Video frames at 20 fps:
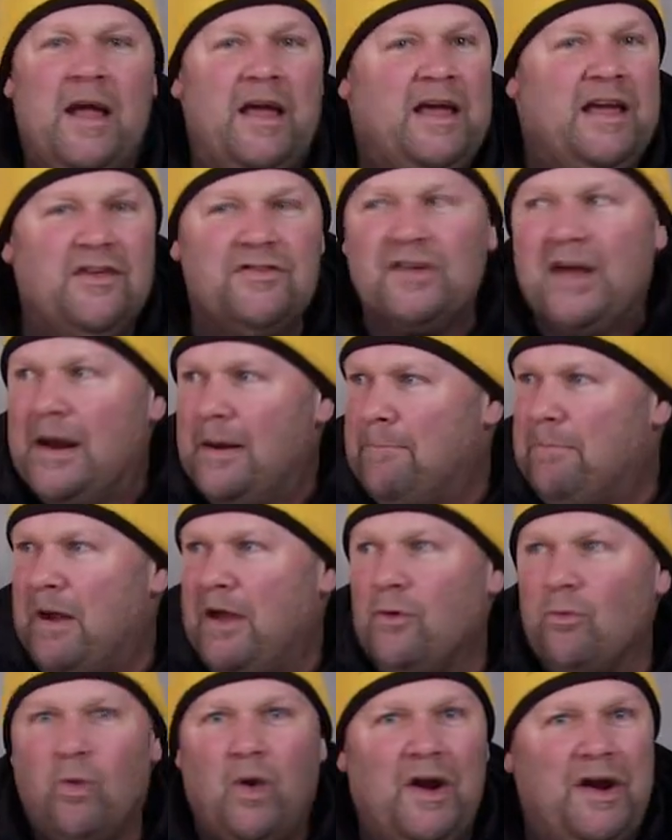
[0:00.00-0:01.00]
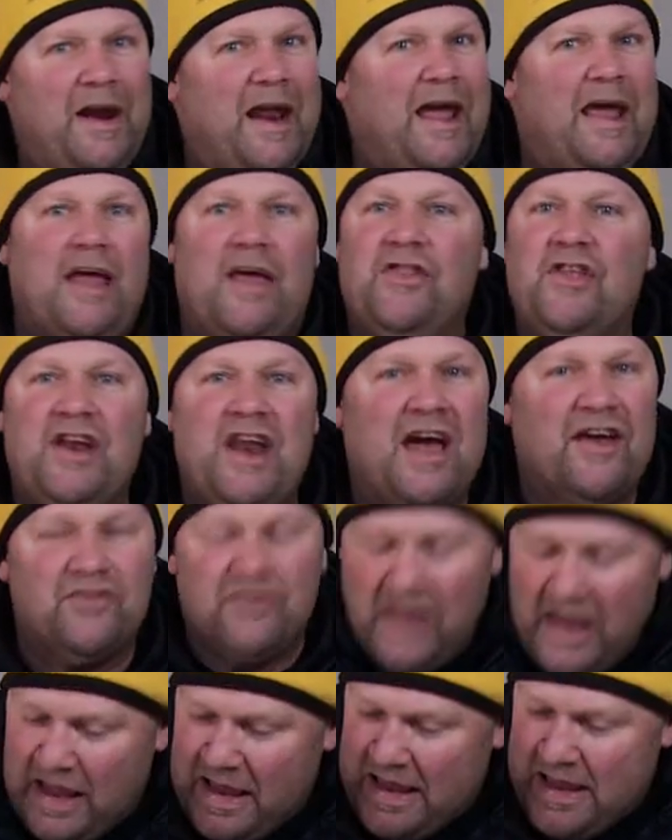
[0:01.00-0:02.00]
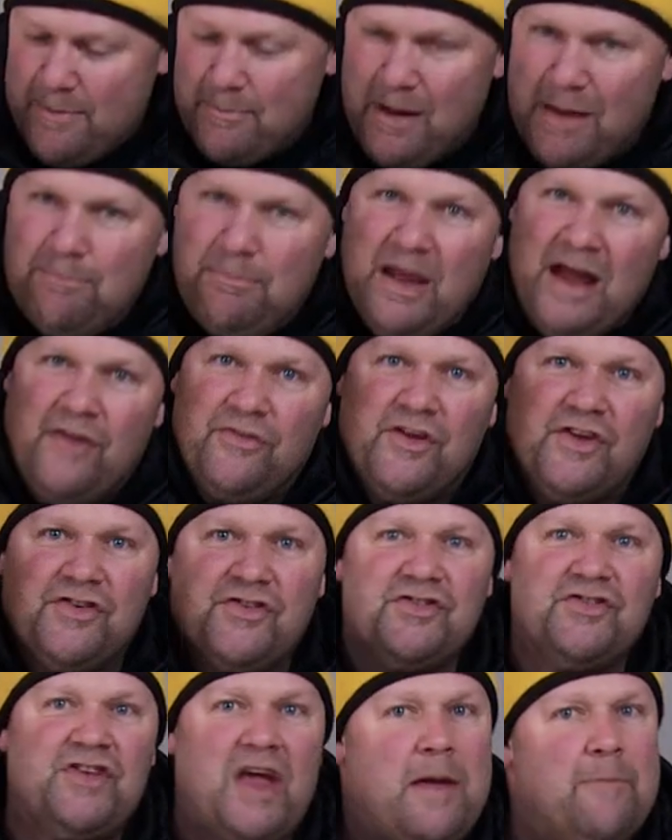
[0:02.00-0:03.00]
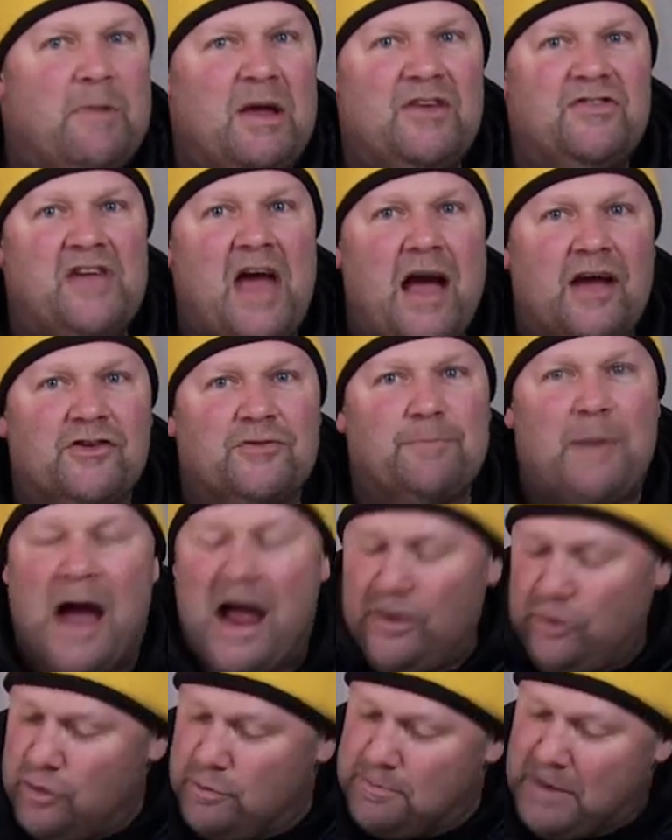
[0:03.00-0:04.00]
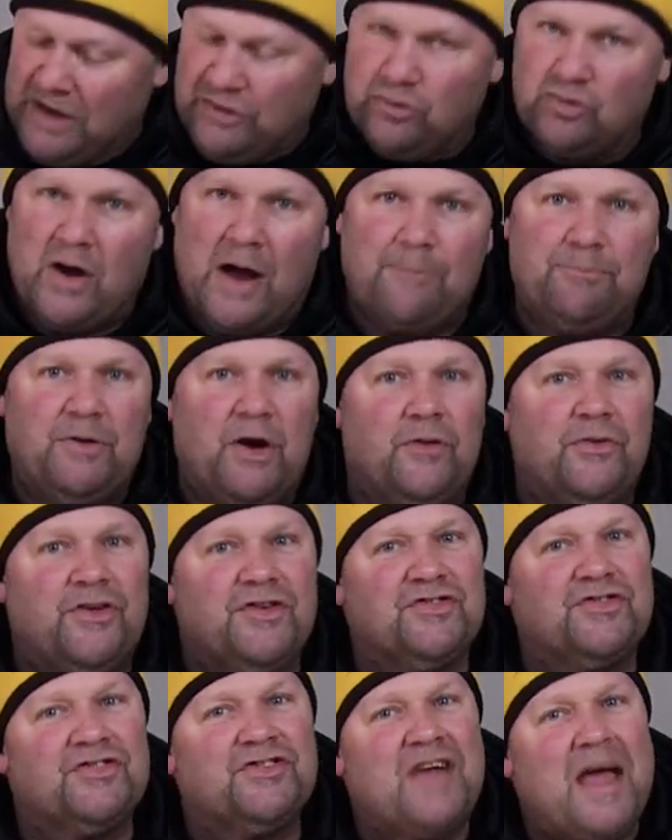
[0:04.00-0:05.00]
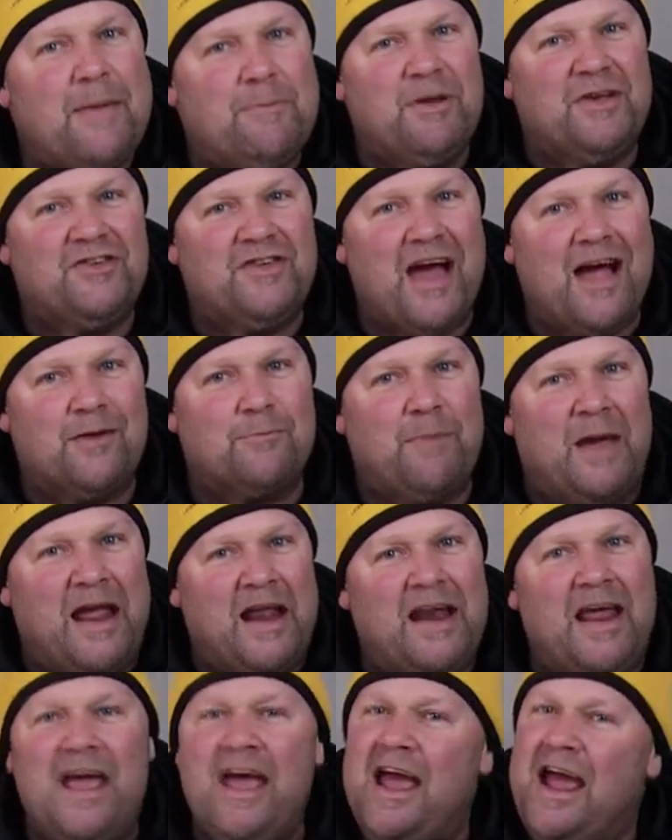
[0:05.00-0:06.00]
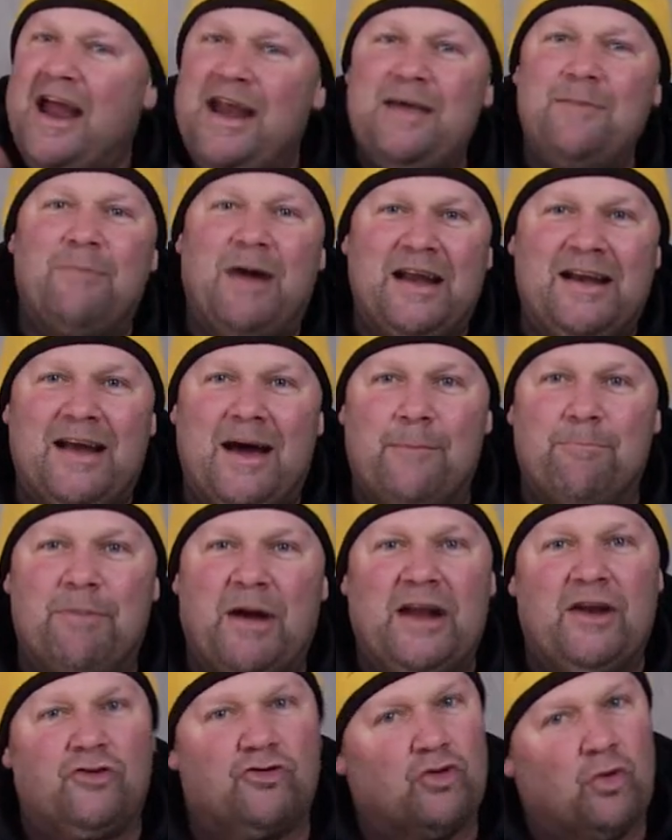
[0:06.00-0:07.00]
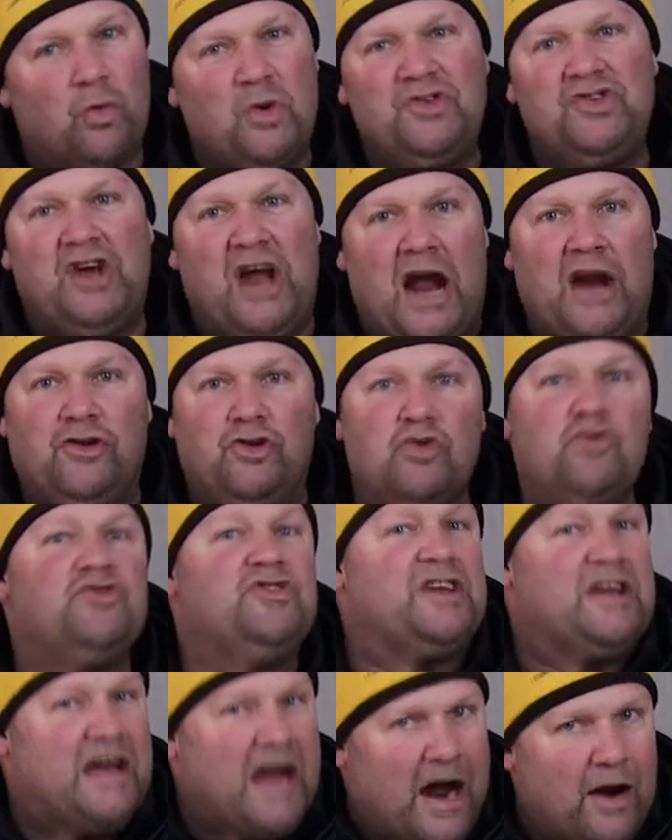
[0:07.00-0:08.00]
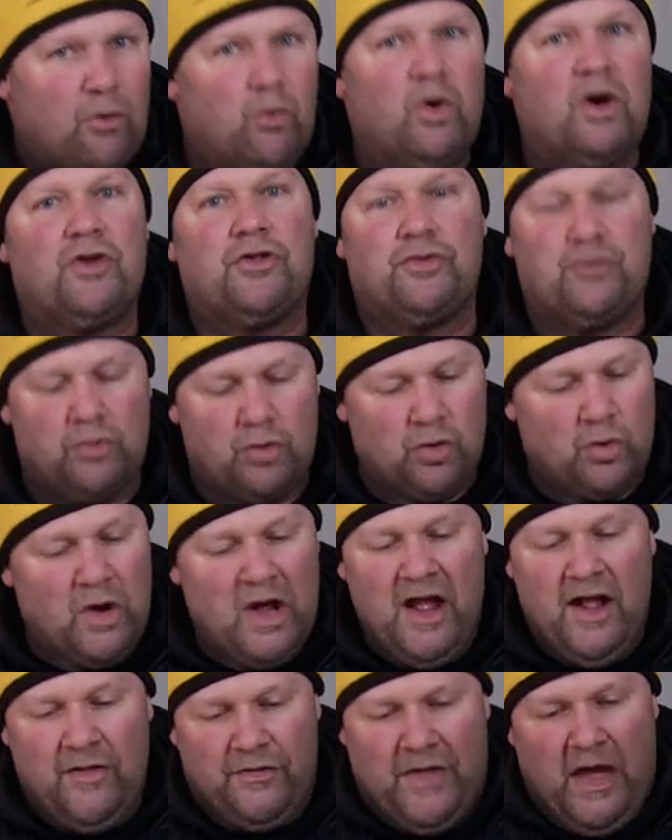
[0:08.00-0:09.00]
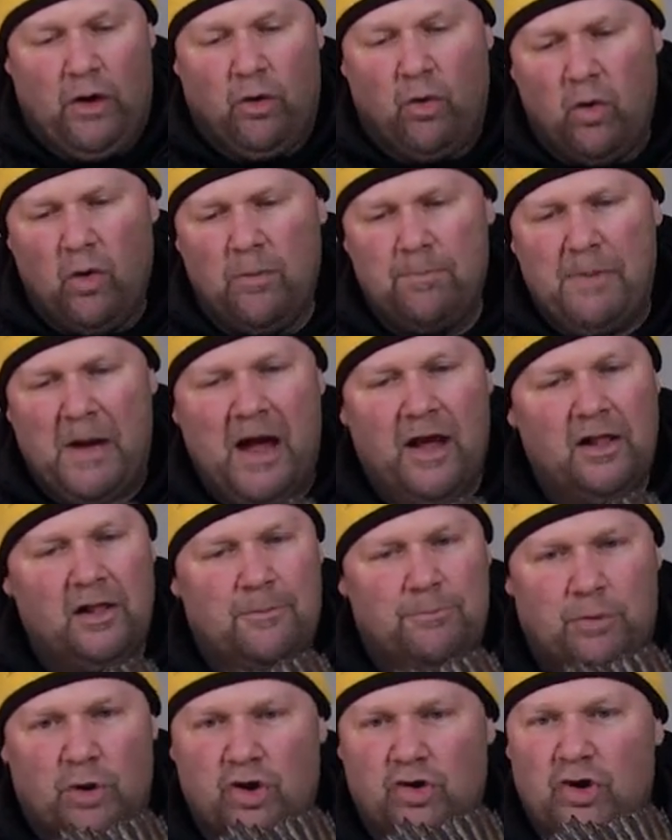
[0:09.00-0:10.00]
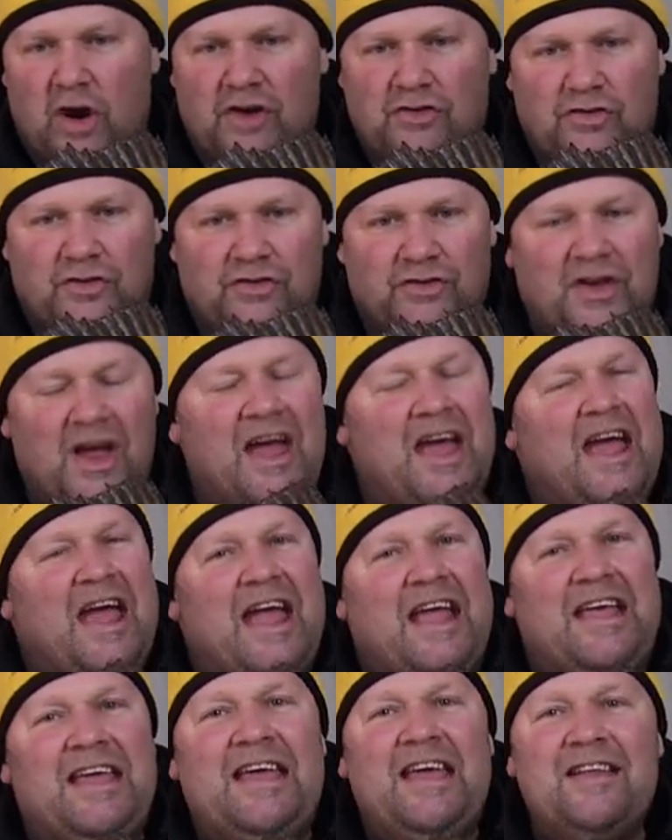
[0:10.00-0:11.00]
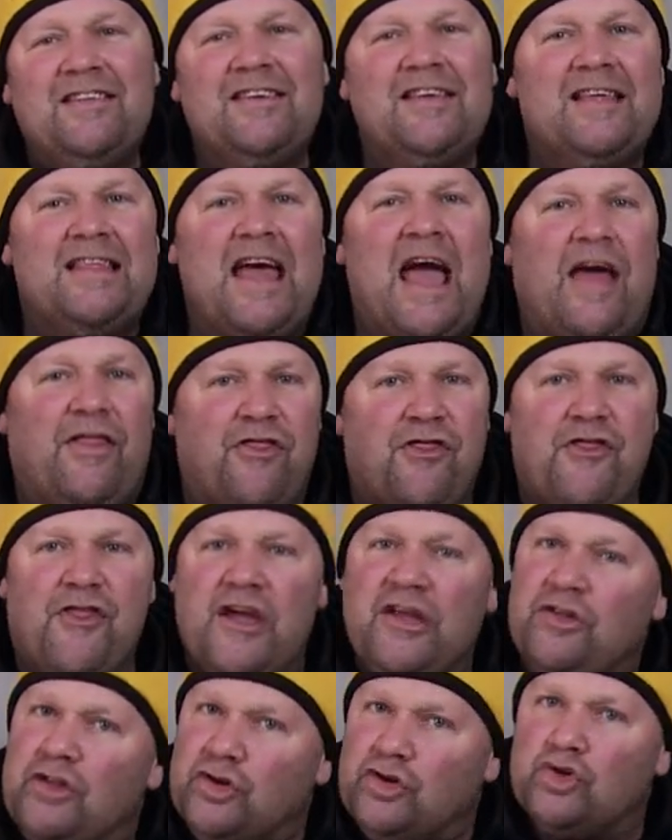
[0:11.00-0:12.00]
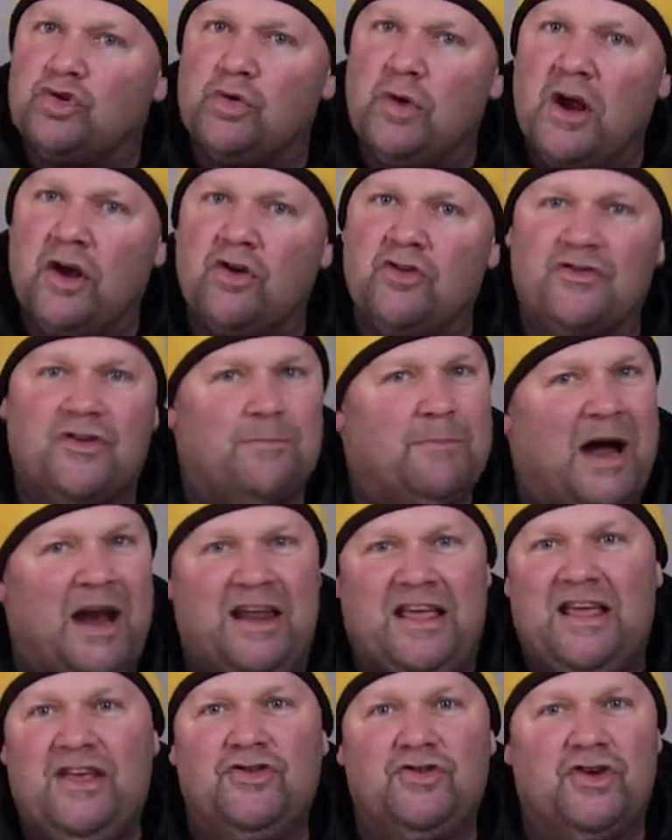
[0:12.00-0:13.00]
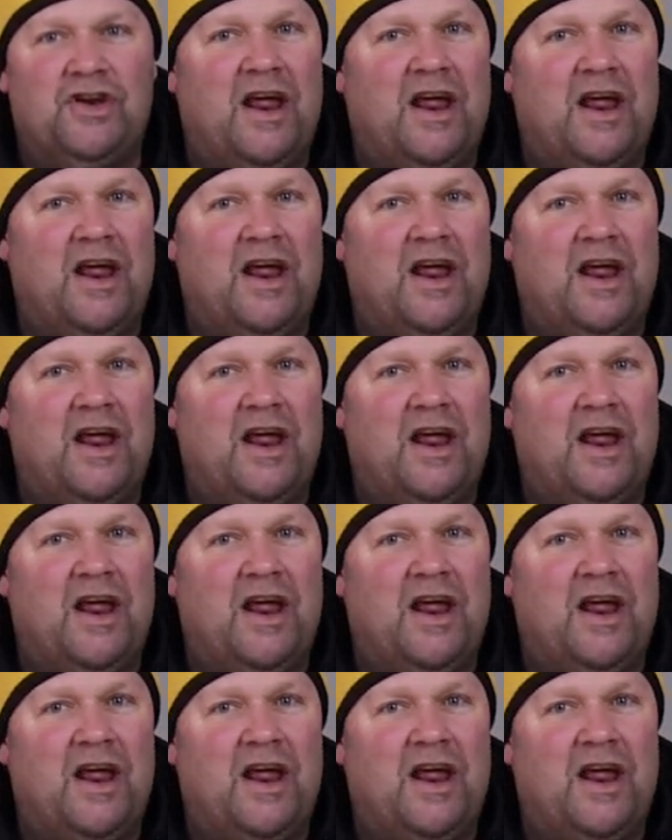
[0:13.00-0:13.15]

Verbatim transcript: he's going to bite one day and the next day he might be on the same exact spot. You might drop down the same exact bait and he might not bite it. So what you got to do is you got to work through that whole pile of progressions and get to that thing that triggers them on each